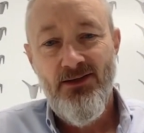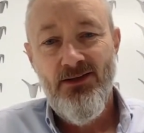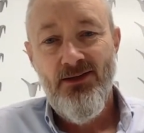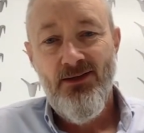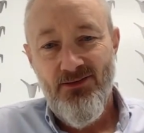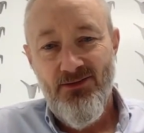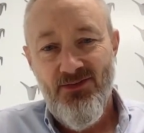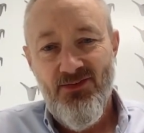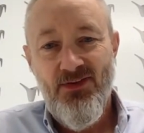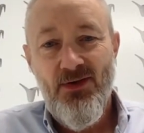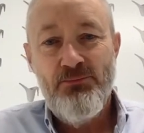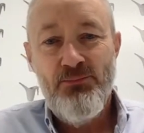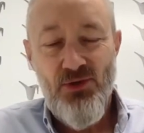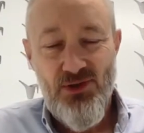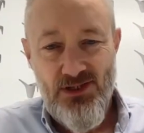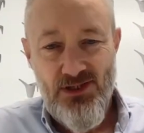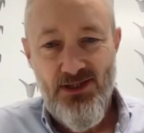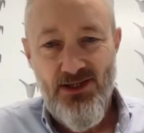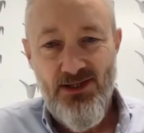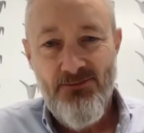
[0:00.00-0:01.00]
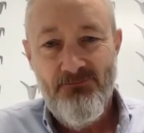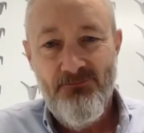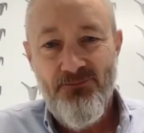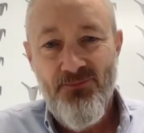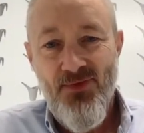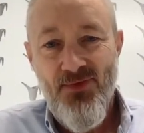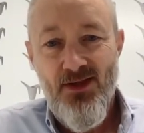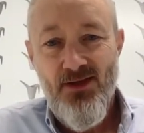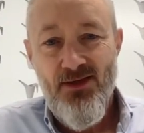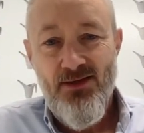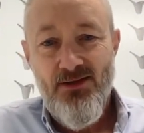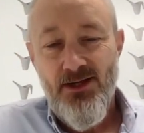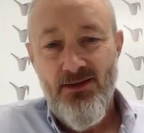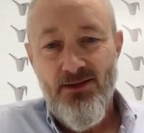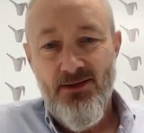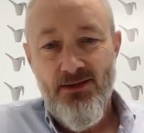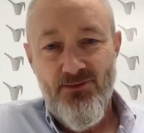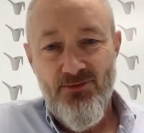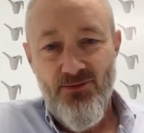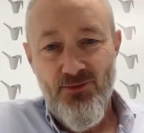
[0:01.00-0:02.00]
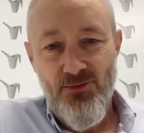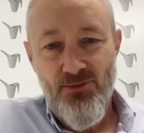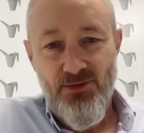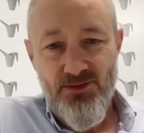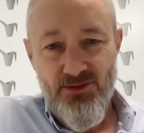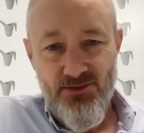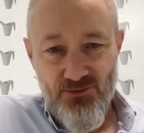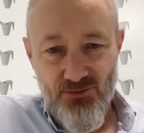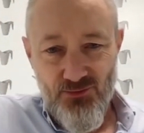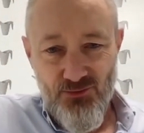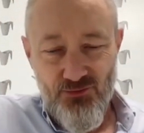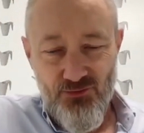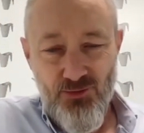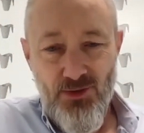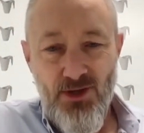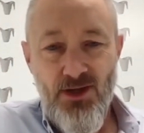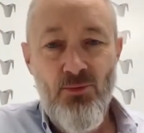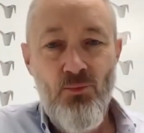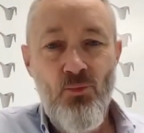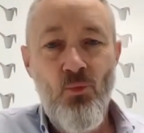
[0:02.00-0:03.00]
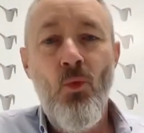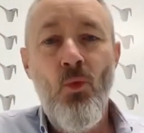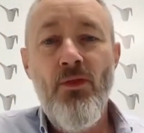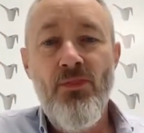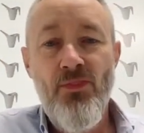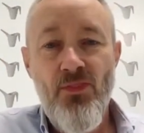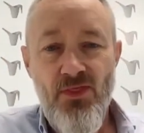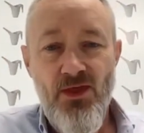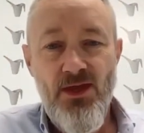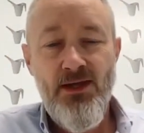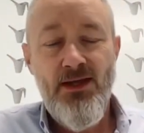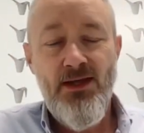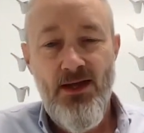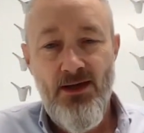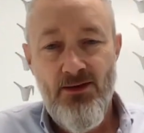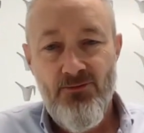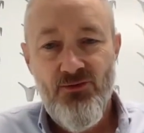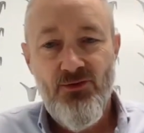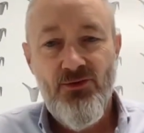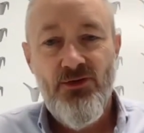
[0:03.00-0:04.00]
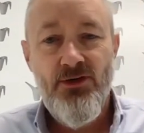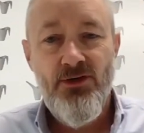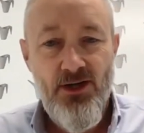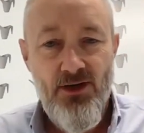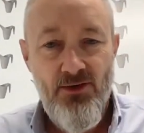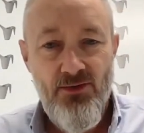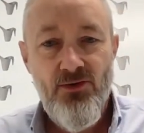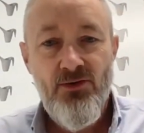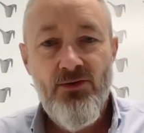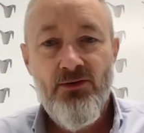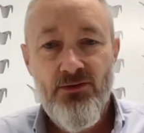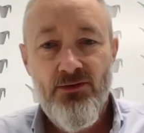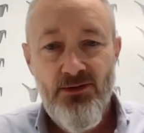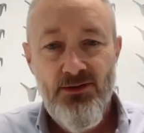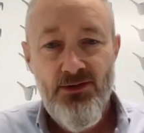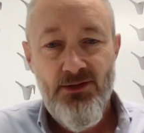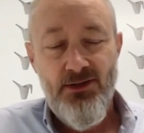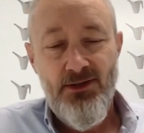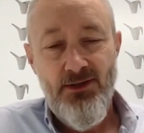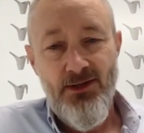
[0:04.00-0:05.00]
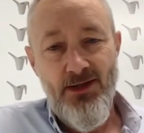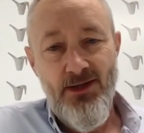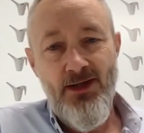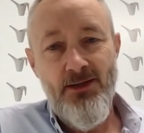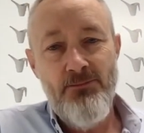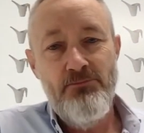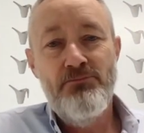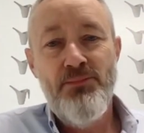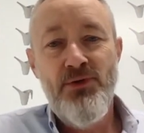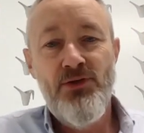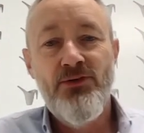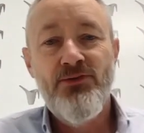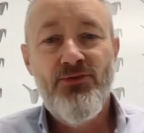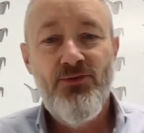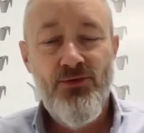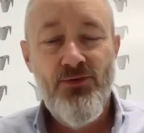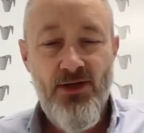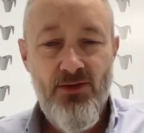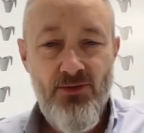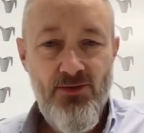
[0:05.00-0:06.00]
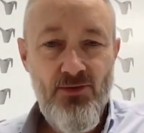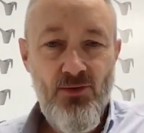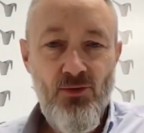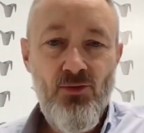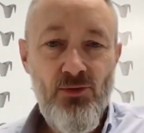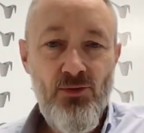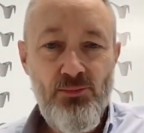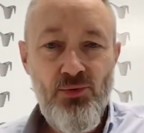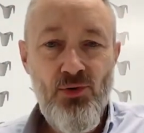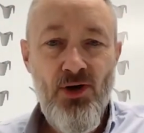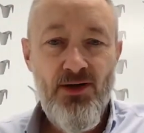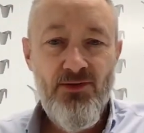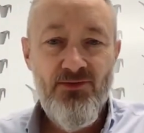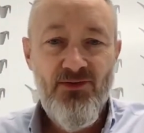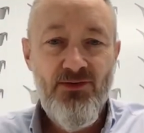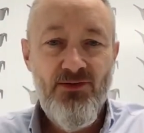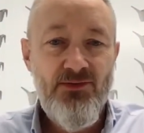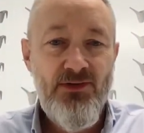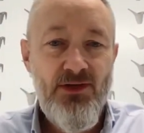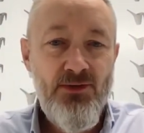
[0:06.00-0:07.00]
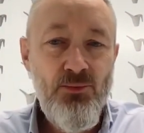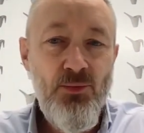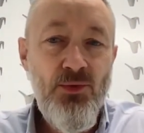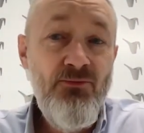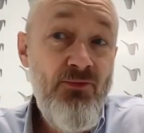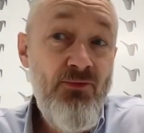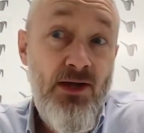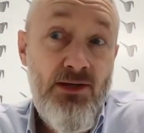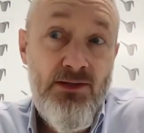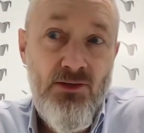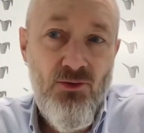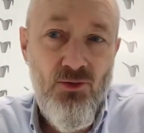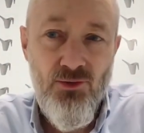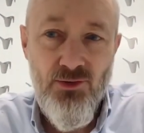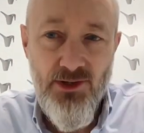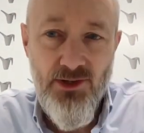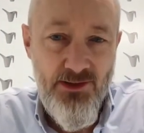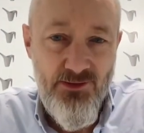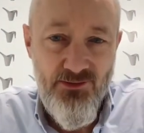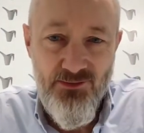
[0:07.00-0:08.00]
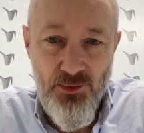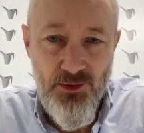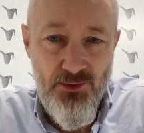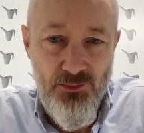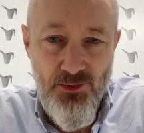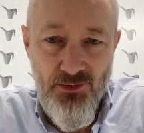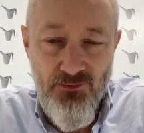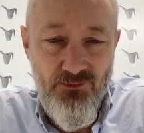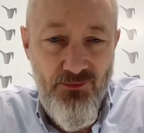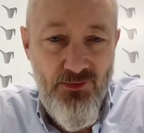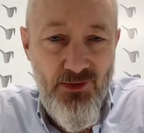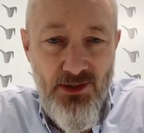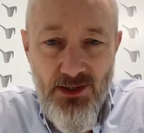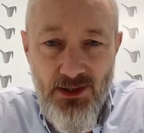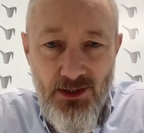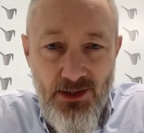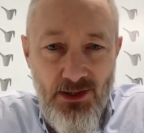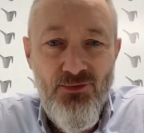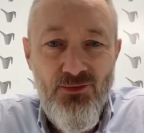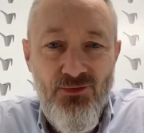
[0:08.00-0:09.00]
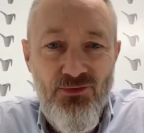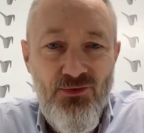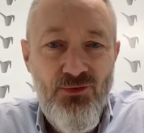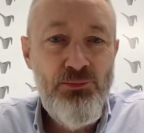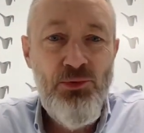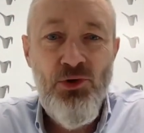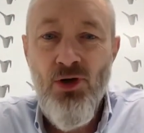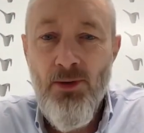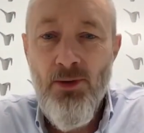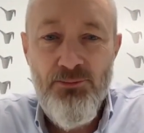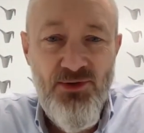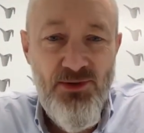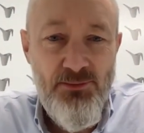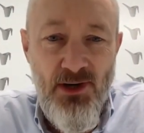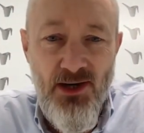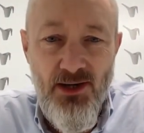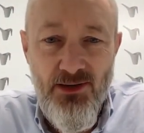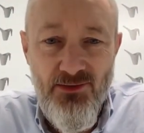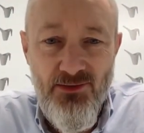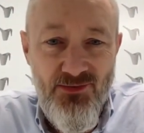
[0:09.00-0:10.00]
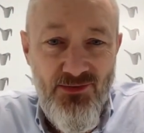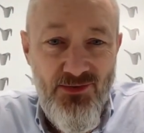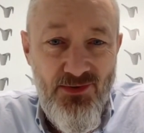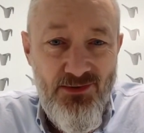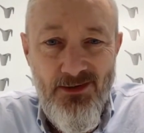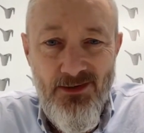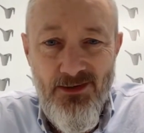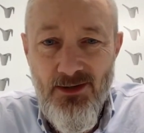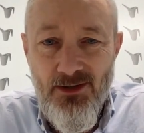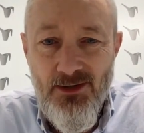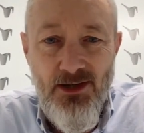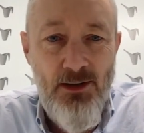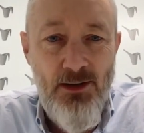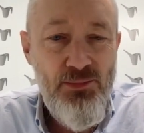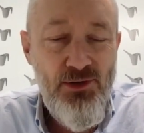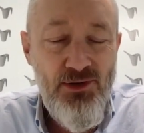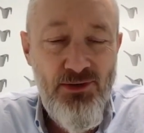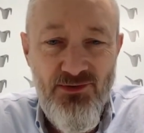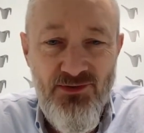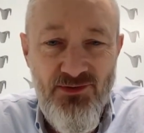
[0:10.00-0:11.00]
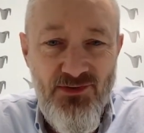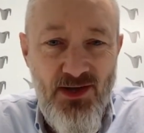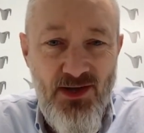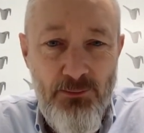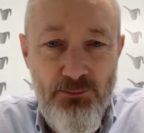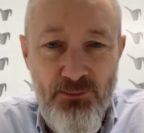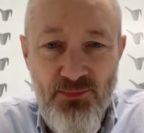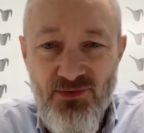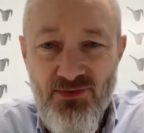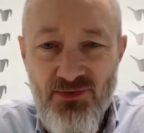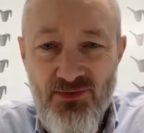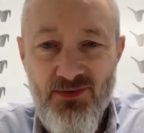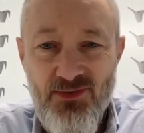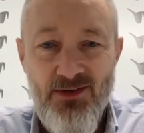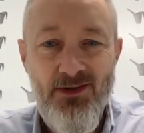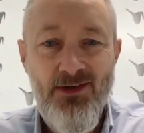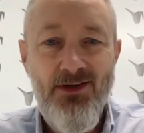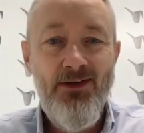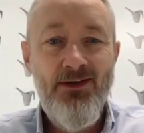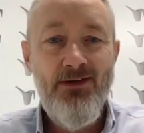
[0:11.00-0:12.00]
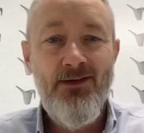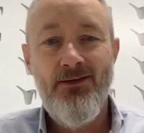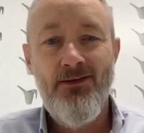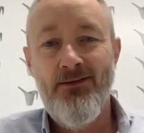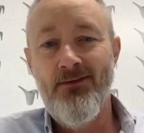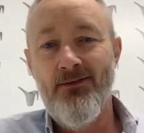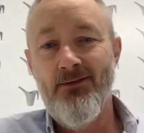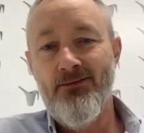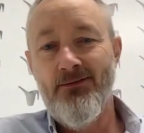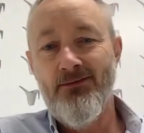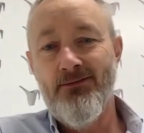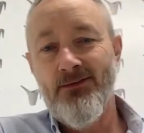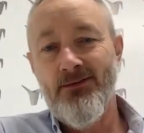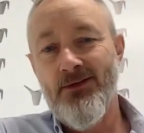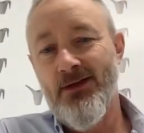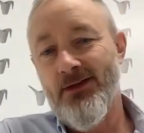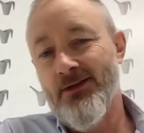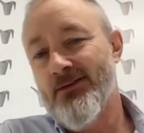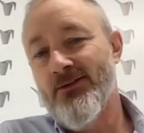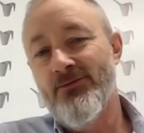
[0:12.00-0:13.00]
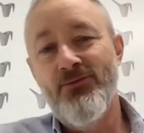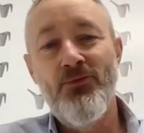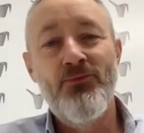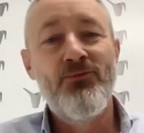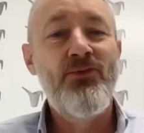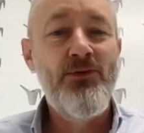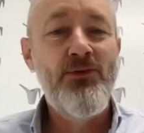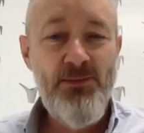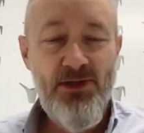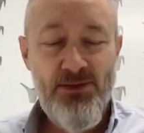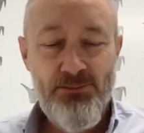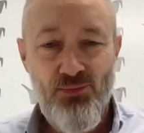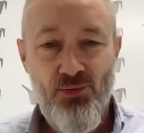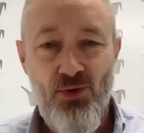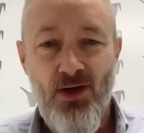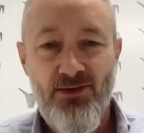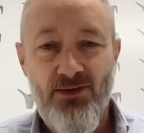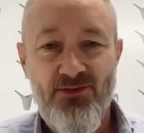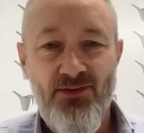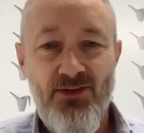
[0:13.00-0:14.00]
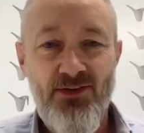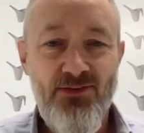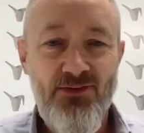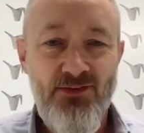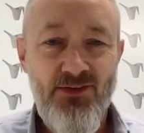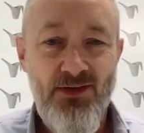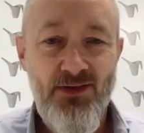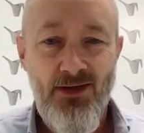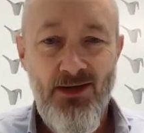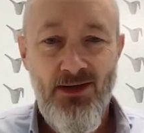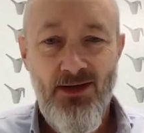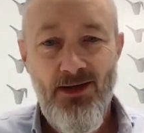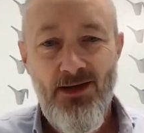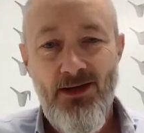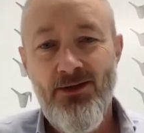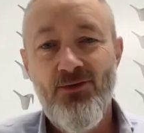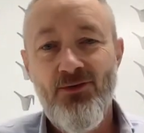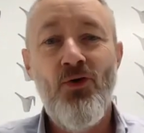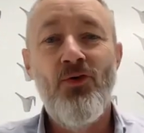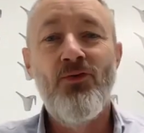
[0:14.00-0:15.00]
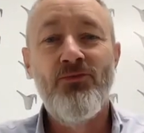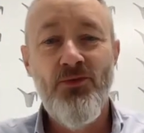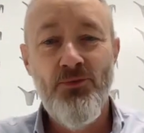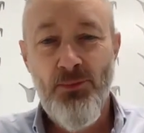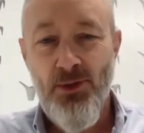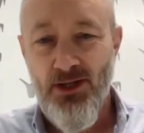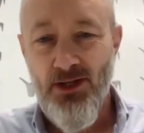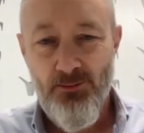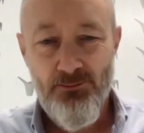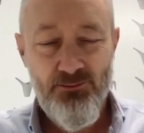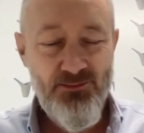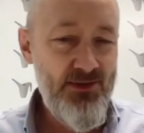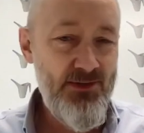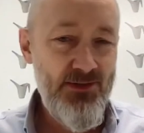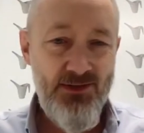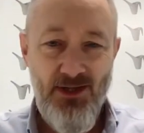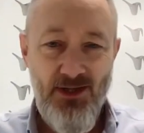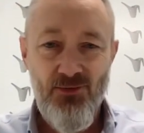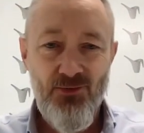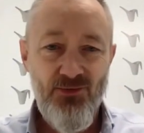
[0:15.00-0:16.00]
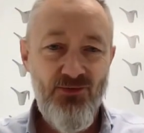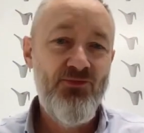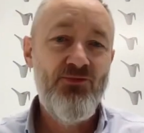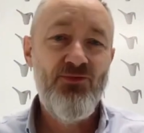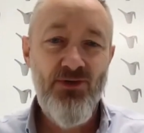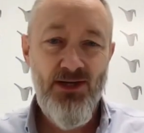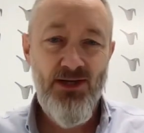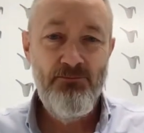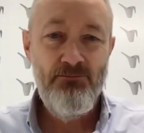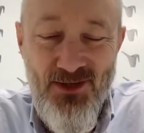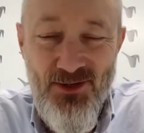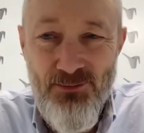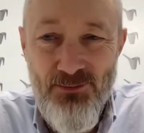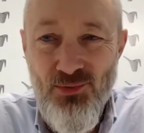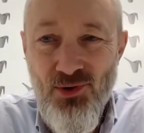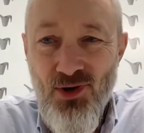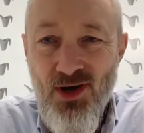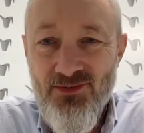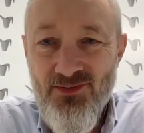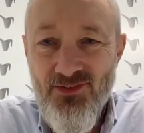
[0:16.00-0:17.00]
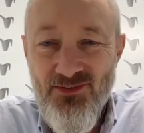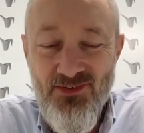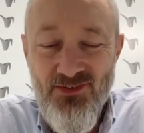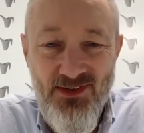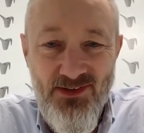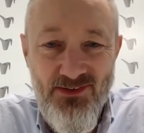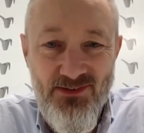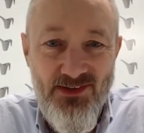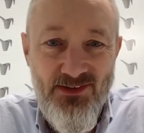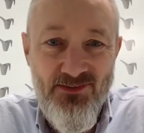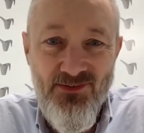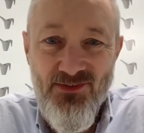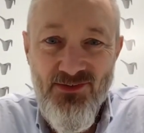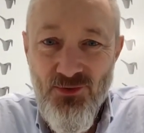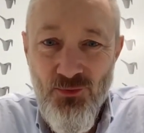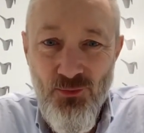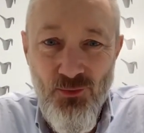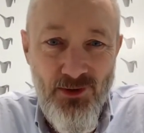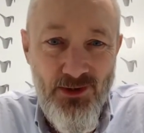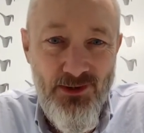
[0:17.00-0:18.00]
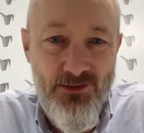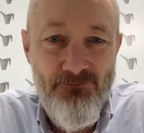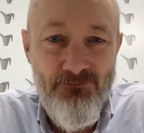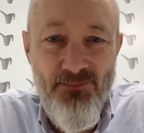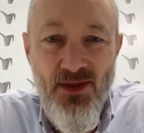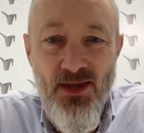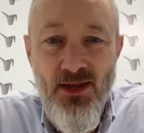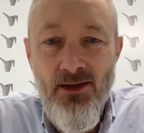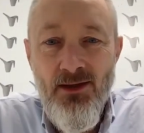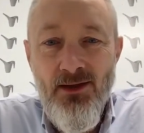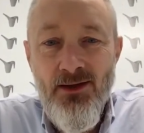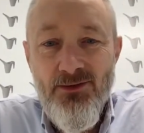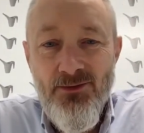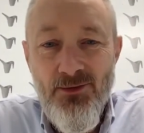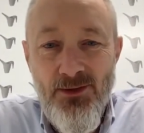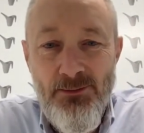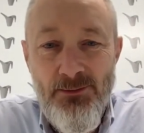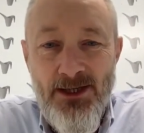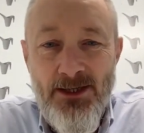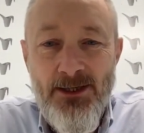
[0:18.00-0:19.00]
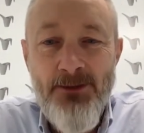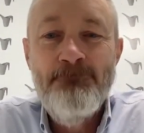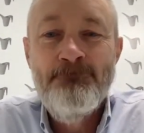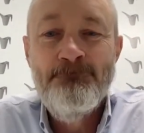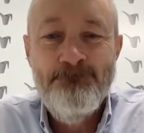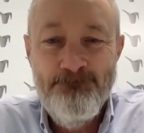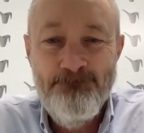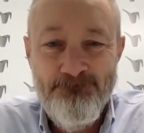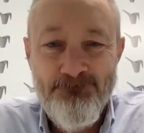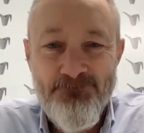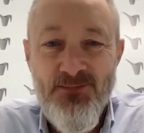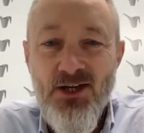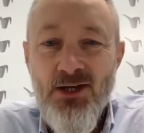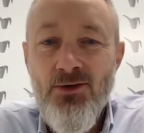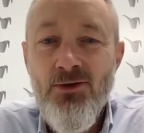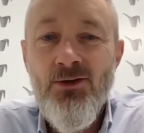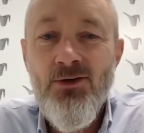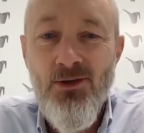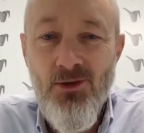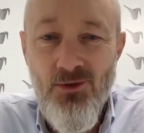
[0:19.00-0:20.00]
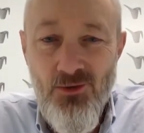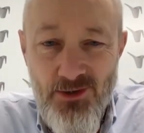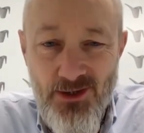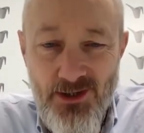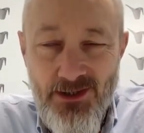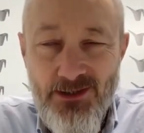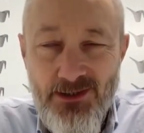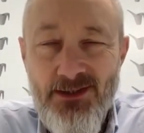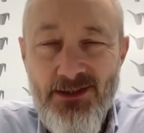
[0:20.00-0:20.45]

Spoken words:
separately. And so you try one thing after another and build together the whole process. Like we've had learnings where we've super optimized a couple of steps in like the fulfillment process and overwhelmed the downstream processes in store. So I'm like, good learning.